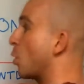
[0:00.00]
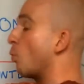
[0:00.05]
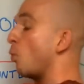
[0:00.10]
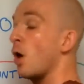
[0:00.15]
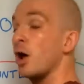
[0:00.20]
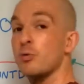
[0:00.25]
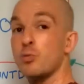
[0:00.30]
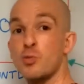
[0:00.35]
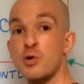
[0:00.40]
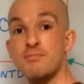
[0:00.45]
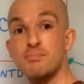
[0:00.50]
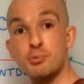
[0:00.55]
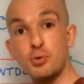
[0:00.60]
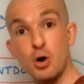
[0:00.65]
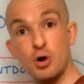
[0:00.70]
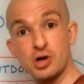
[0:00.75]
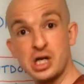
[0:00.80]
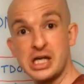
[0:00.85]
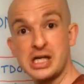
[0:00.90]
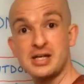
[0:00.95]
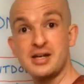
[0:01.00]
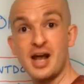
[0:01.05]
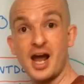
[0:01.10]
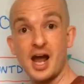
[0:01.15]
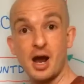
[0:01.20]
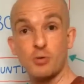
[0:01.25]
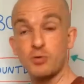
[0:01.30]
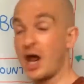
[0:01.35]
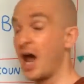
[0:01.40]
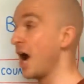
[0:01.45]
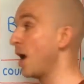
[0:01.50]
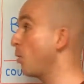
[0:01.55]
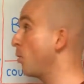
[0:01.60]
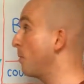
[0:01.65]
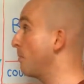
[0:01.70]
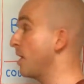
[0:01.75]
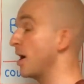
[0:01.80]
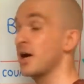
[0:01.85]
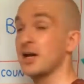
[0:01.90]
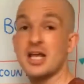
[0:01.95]
Well, we broke it down, our
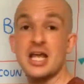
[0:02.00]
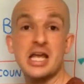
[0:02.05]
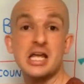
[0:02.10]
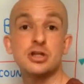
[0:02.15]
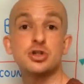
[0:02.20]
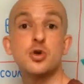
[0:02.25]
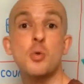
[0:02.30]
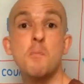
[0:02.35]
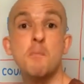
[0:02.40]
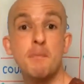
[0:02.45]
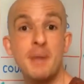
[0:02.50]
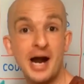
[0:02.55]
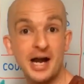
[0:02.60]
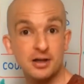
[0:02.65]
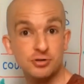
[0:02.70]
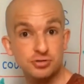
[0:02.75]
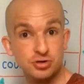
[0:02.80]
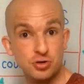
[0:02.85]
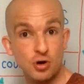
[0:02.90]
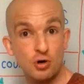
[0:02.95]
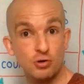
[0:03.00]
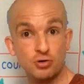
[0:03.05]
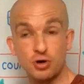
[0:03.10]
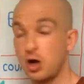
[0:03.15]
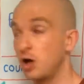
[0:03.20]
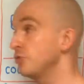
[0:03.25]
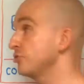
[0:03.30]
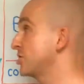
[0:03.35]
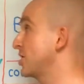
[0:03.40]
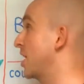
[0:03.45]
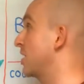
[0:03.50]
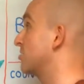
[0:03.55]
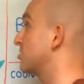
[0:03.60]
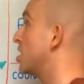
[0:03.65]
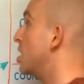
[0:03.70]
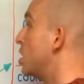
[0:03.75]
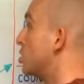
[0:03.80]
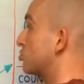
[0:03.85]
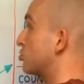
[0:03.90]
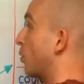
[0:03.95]
market, into milestone content.
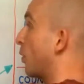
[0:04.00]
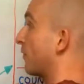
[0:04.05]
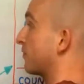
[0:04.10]
So